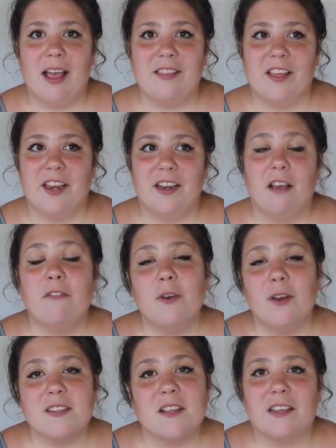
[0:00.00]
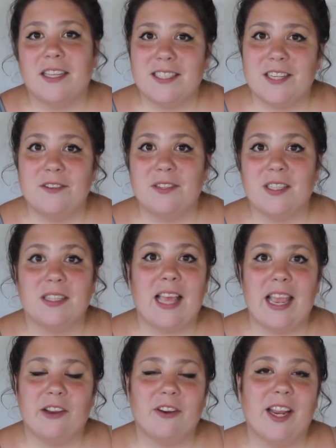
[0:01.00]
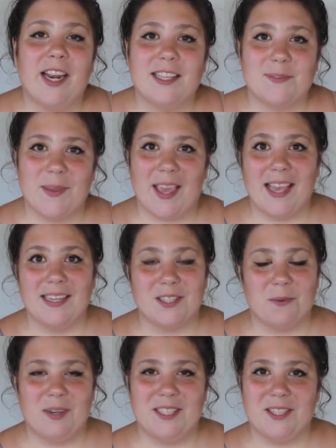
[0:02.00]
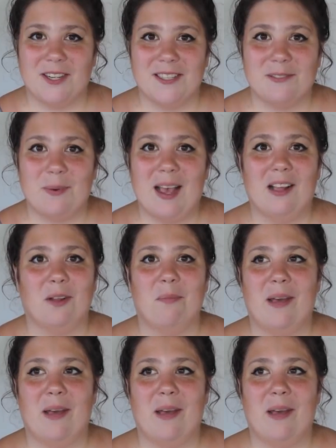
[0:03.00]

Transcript: and then of course I'll continue to layer it as we get into winter as well,